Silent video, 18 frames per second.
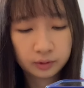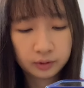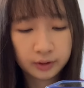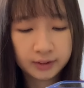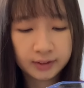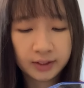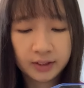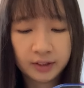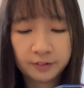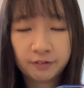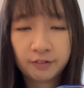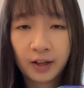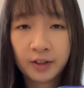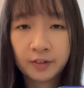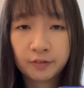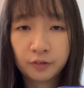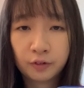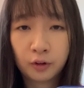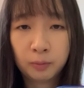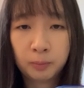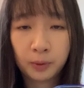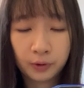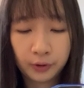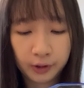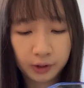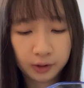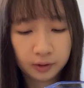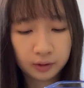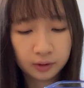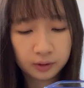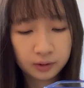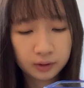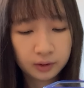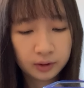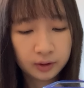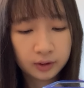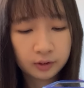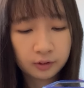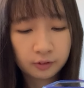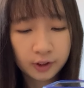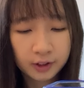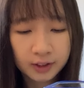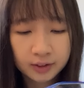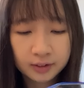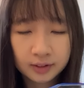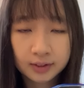It's at the 5-4 point. Written